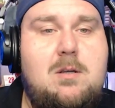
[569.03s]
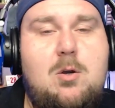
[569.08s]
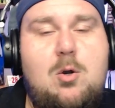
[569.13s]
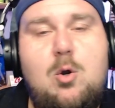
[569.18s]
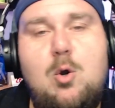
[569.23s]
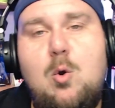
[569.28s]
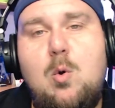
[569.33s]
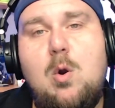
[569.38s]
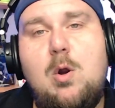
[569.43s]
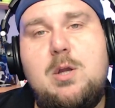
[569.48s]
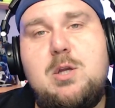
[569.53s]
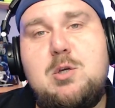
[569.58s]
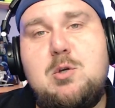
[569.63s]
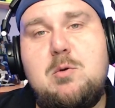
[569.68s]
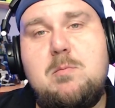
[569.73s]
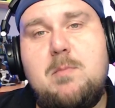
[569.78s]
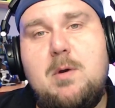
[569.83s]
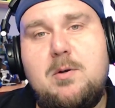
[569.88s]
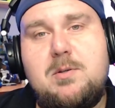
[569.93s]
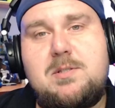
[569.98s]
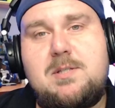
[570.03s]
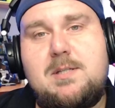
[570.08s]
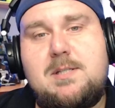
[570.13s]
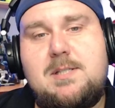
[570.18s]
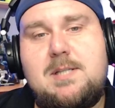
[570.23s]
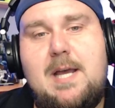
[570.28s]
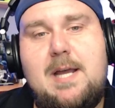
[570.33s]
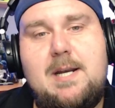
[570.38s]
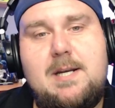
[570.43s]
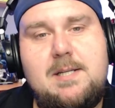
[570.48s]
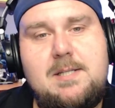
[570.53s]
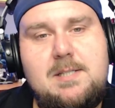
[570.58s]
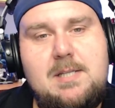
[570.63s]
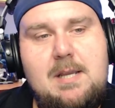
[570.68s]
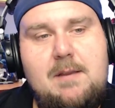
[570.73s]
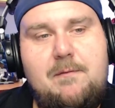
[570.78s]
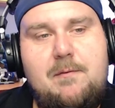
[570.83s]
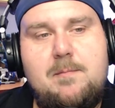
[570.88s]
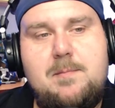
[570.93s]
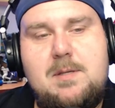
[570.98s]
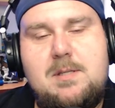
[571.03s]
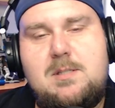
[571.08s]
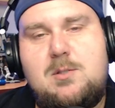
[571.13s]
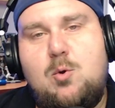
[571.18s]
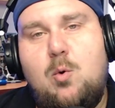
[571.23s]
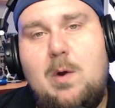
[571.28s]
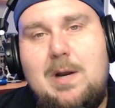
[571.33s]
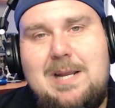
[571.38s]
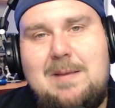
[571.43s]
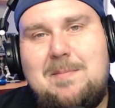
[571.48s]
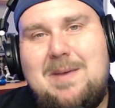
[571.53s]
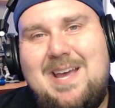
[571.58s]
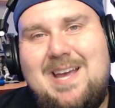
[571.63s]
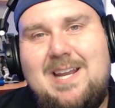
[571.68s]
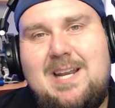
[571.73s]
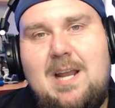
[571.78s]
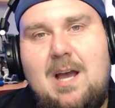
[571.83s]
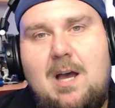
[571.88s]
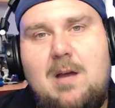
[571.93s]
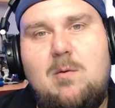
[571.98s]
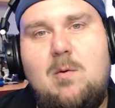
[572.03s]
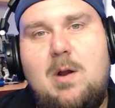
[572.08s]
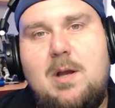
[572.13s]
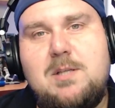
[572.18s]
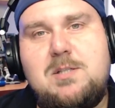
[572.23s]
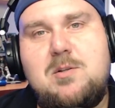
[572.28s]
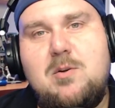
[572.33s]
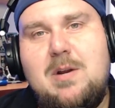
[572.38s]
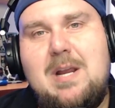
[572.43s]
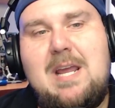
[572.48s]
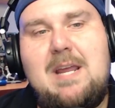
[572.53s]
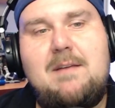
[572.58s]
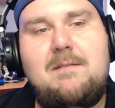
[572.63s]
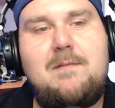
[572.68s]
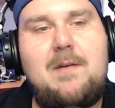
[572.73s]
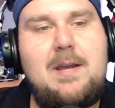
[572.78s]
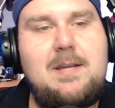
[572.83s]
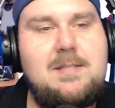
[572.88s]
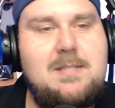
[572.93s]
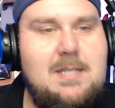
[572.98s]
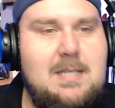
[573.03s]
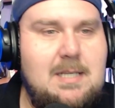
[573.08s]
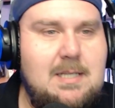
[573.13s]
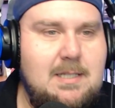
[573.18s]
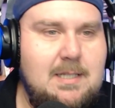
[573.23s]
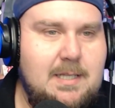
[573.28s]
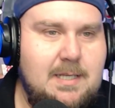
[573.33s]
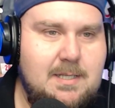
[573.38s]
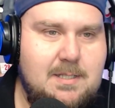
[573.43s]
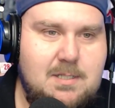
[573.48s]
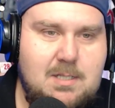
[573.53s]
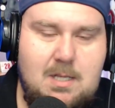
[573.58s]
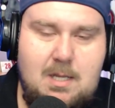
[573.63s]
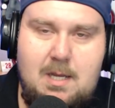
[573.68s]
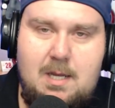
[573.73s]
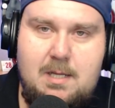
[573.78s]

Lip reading: Who are you most excited to see from this 20-man non-roster invitee list?